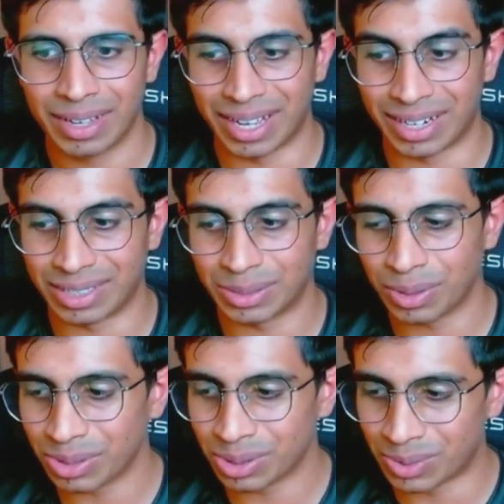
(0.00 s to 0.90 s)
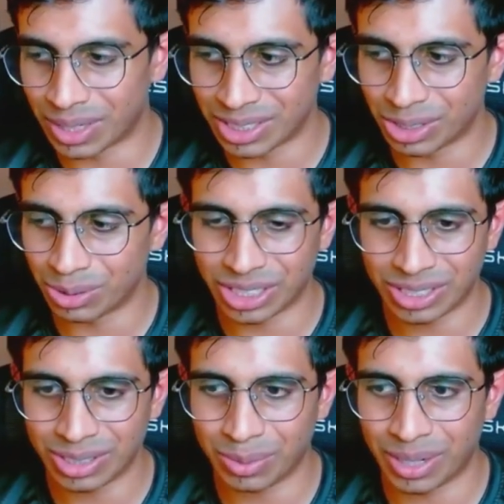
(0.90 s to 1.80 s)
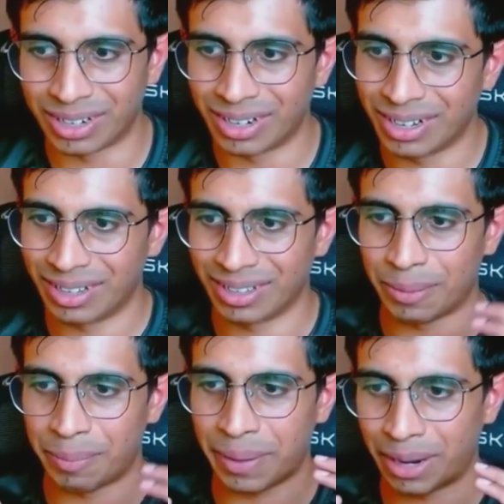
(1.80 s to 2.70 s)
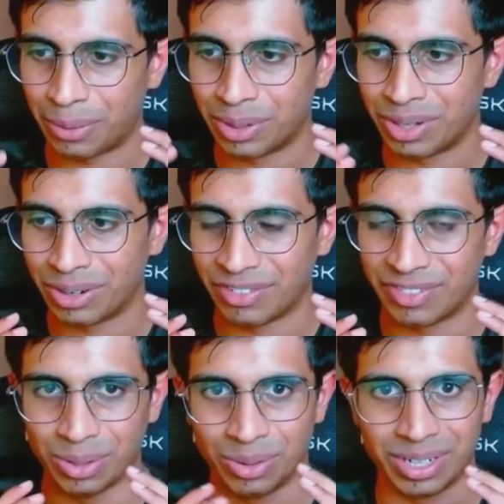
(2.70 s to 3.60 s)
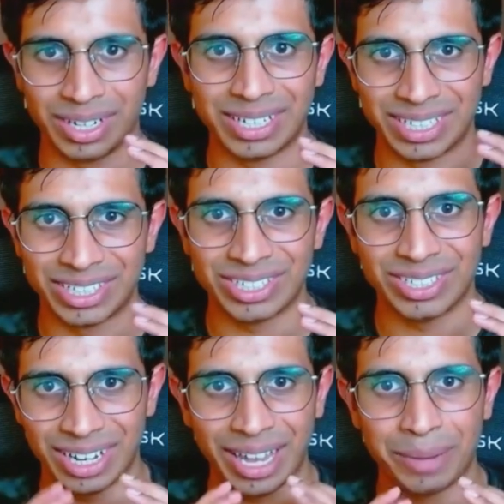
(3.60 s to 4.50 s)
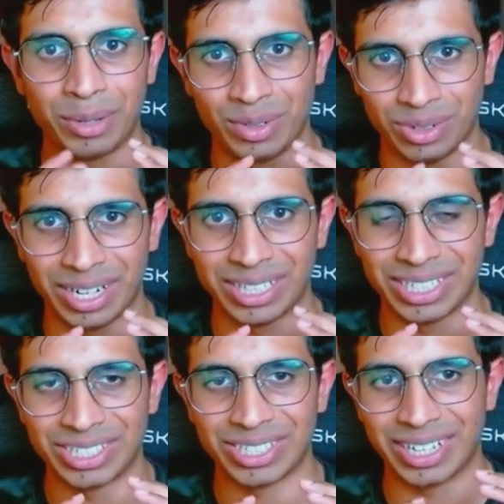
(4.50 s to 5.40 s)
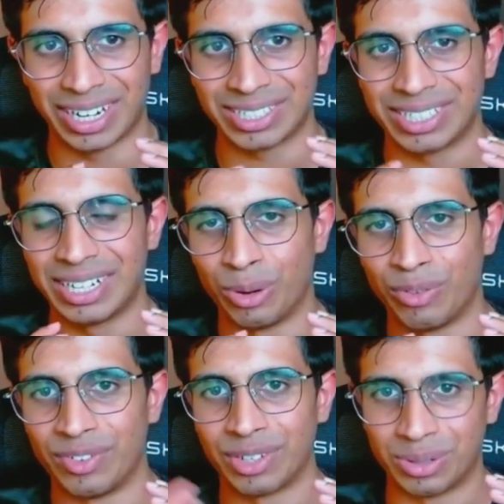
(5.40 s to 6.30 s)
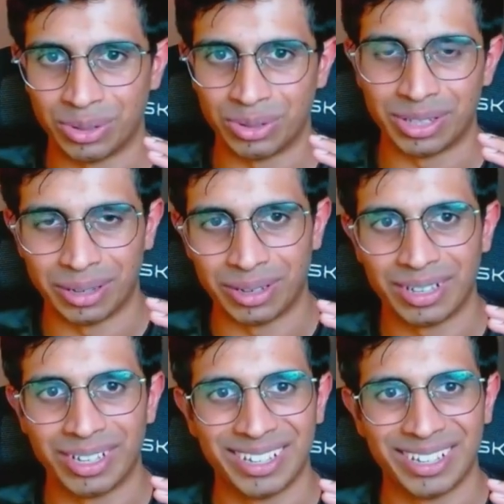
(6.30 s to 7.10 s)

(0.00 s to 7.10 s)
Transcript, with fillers: And it's one of those rare situations where the power of the organization, the alignment of the organization can actually overthrow the